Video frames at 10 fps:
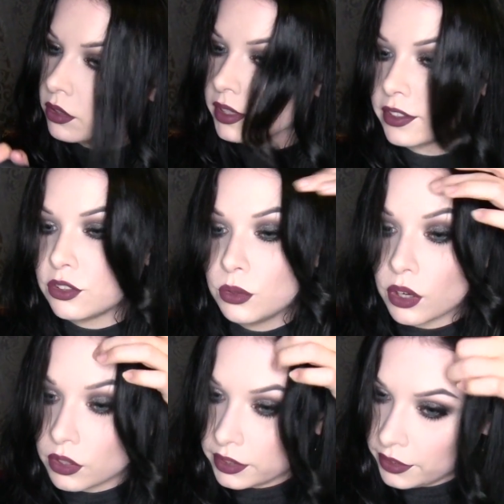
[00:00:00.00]
or like too
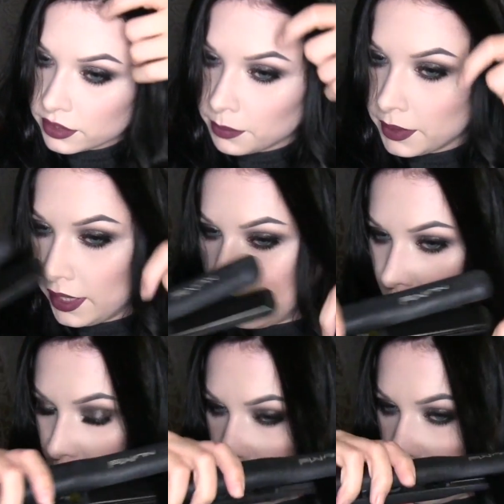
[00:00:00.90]
curly or something,
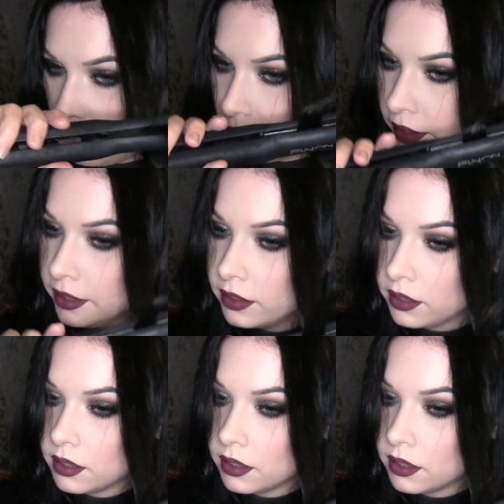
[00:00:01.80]
I'll go back over it,